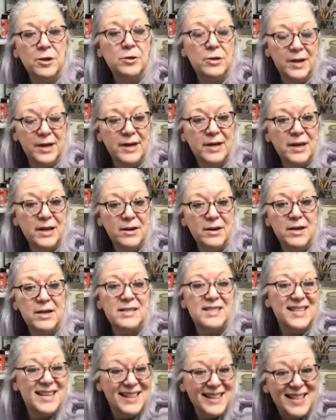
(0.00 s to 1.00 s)
in the
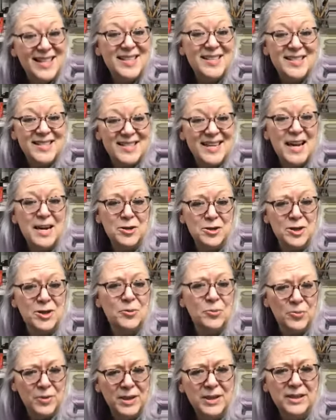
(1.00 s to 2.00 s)
low-lying areas. And this
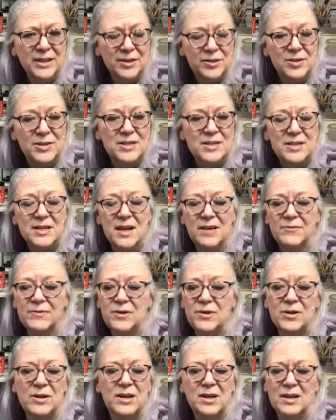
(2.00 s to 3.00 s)
is actually really
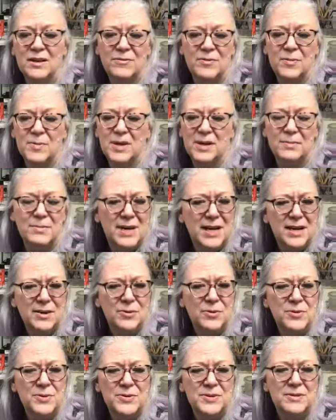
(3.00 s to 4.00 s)
good stuff, and you can get it
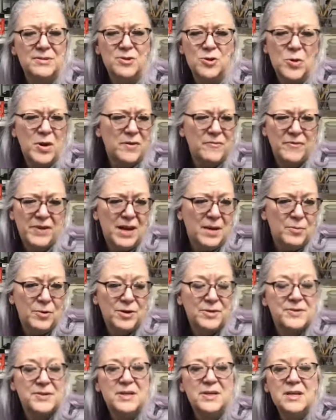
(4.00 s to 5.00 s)
from like Michael's and
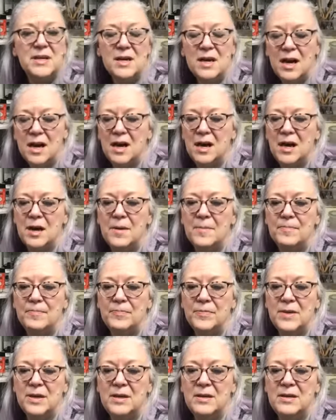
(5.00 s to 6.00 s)
Joann Fabrics,
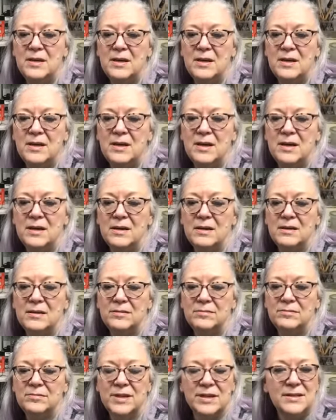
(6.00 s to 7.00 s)
in
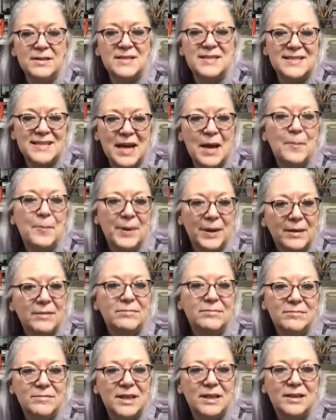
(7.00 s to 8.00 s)
the like the
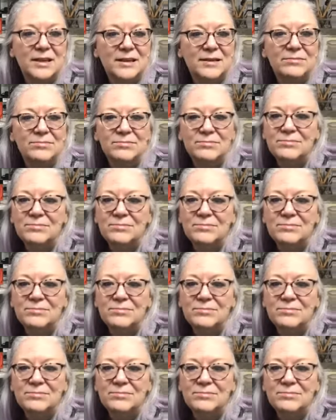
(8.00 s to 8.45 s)
stamping